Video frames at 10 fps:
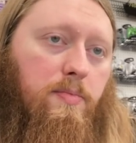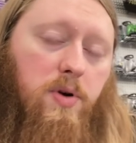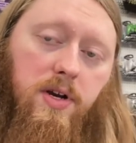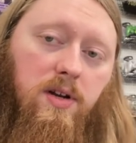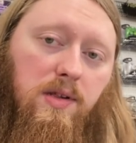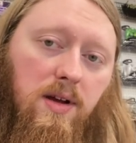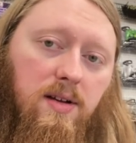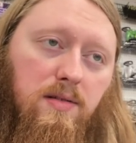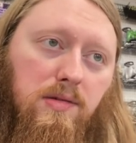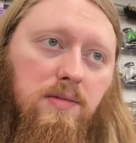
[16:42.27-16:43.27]
Pretty good
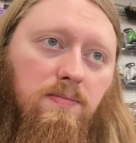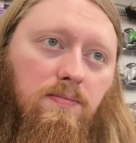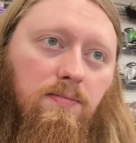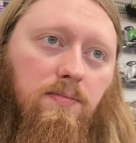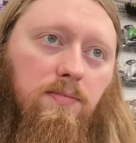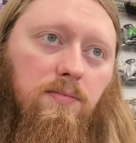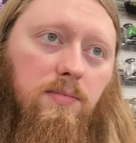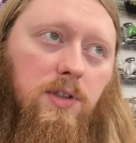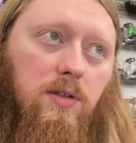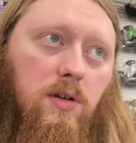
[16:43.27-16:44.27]
sales.
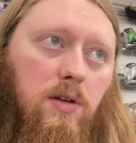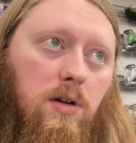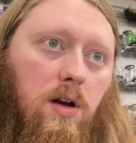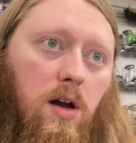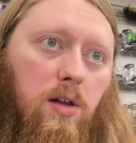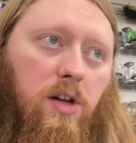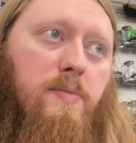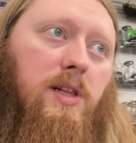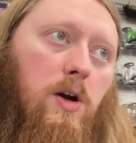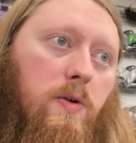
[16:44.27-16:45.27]
Uh, a little
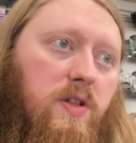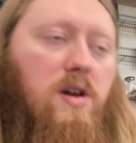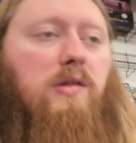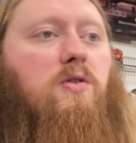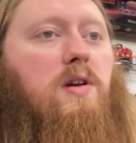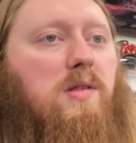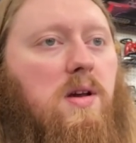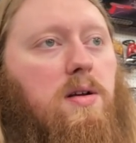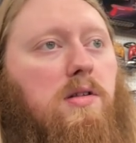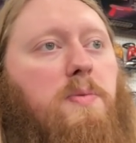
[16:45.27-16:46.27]
bit lower than yesterday's
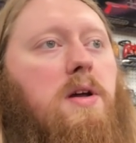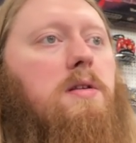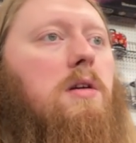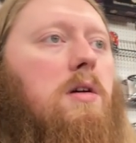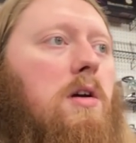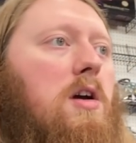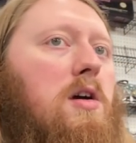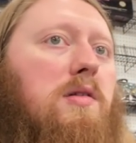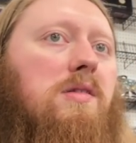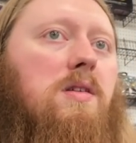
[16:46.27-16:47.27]
sales, but
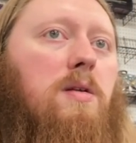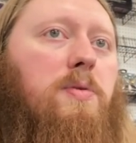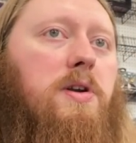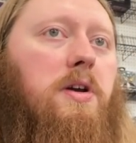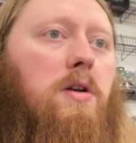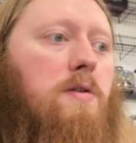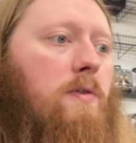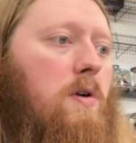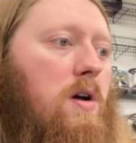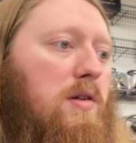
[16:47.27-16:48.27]
still pretty good
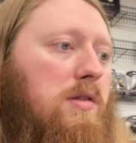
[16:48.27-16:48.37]
overall.